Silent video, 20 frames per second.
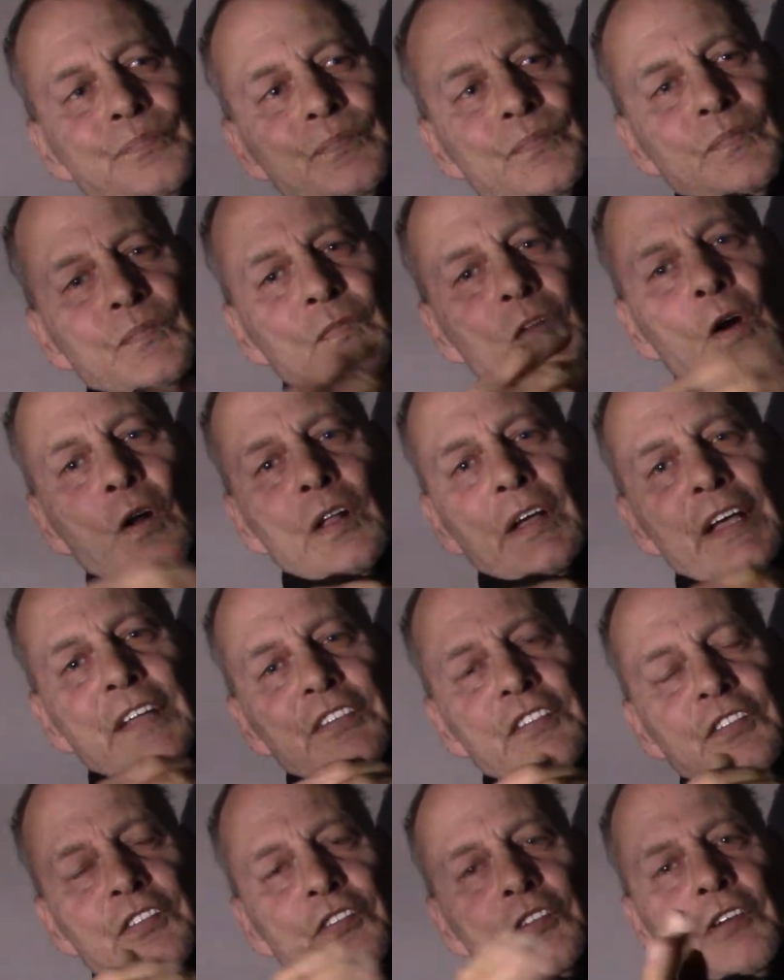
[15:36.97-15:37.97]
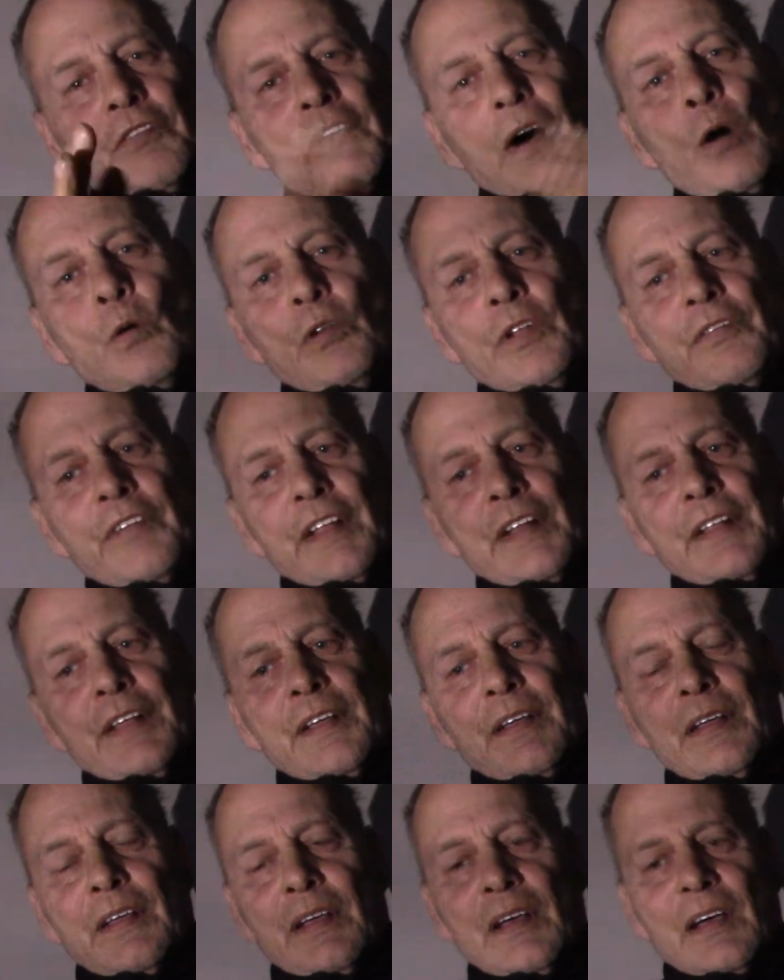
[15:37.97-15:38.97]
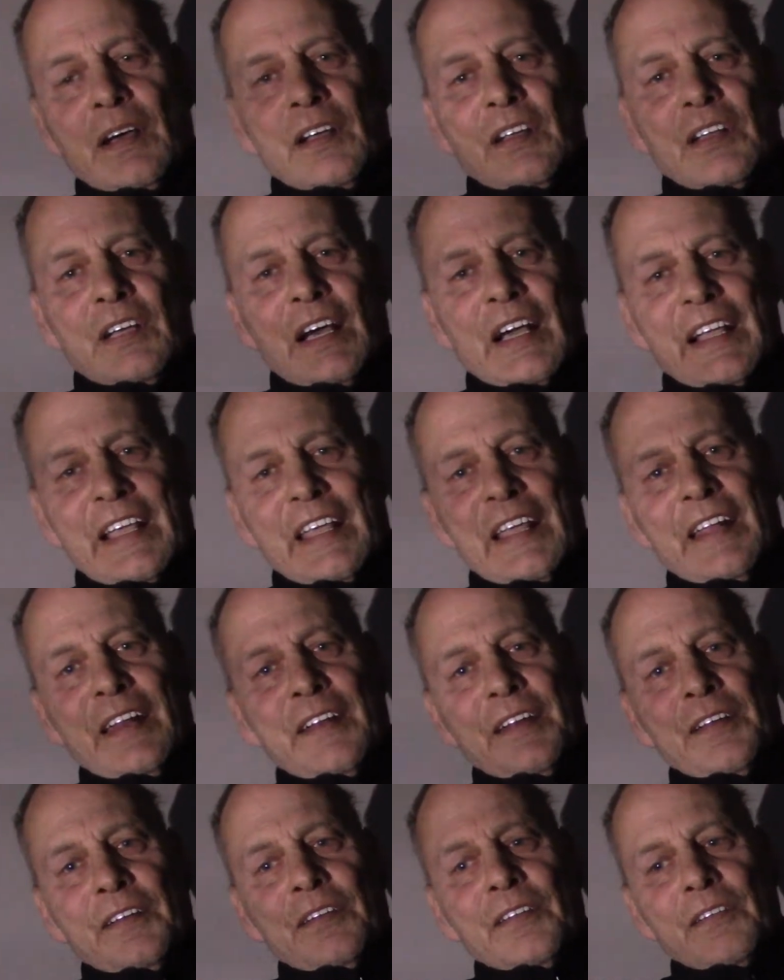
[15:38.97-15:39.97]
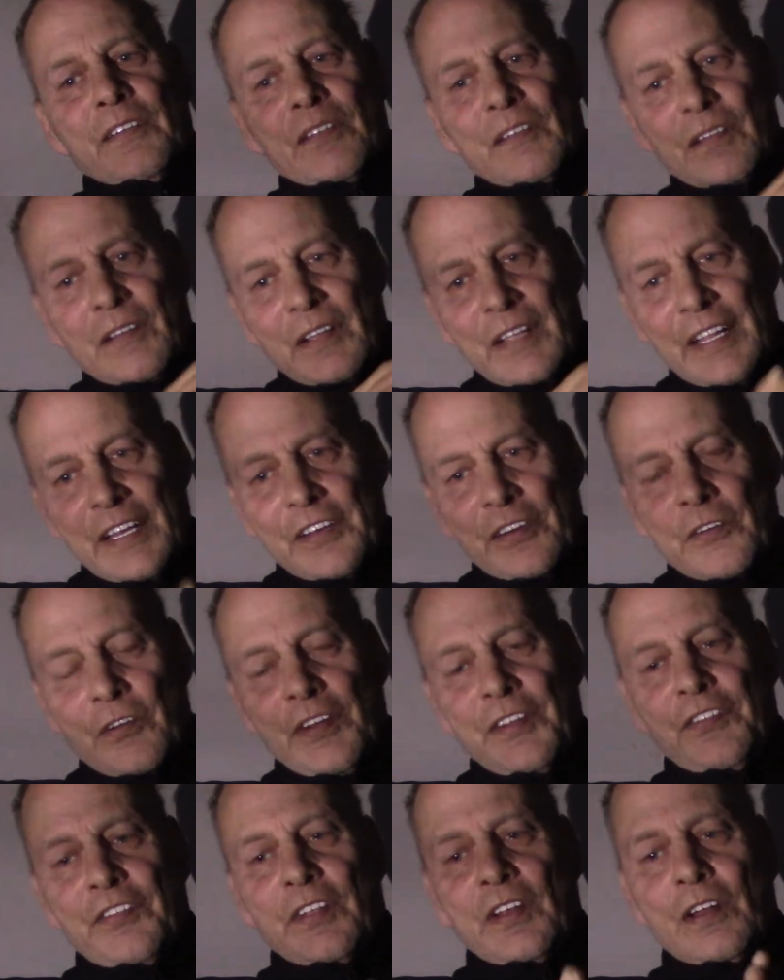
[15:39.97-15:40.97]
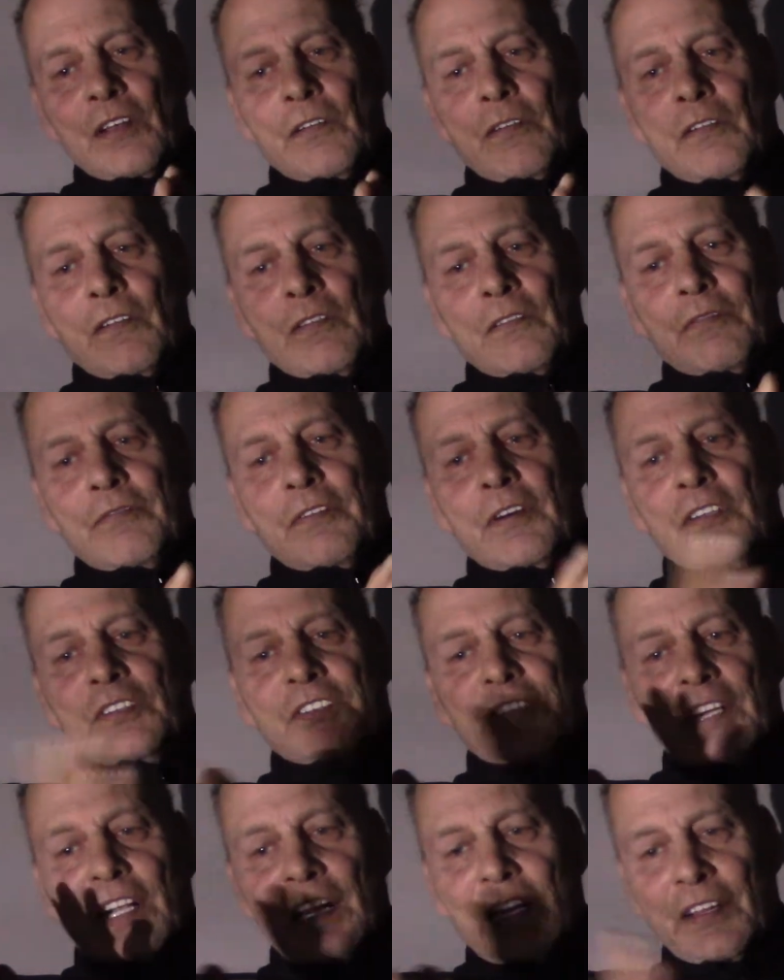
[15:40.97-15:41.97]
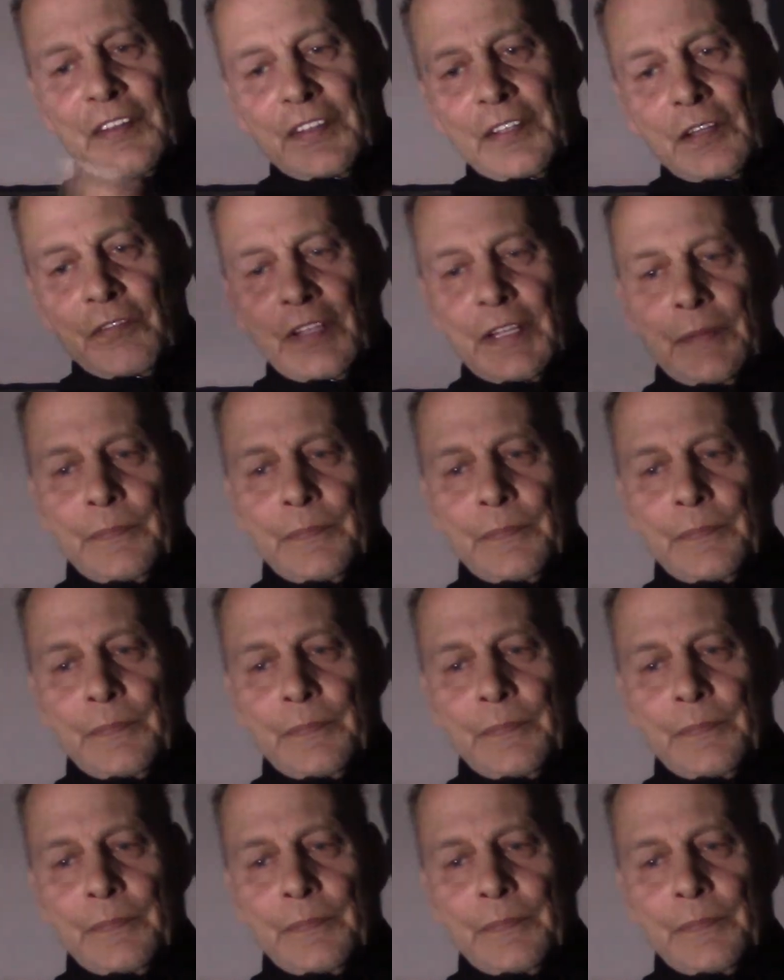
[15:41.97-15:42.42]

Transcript: all kinds of stuff out of it. Again, increasing the functionality of it.